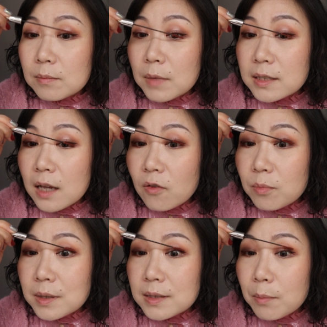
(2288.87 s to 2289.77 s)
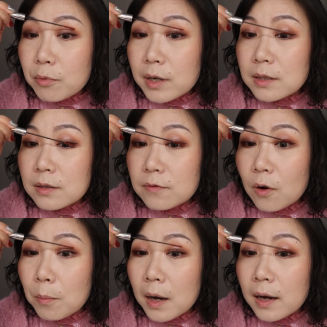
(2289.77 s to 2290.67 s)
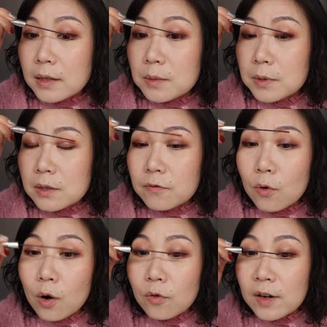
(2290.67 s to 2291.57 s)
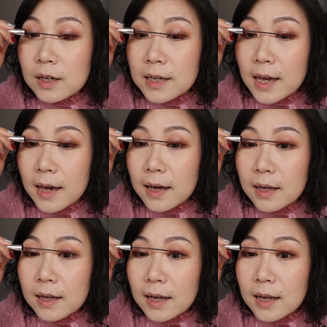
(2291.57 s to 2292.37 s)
myself being separated from my husband for over a year.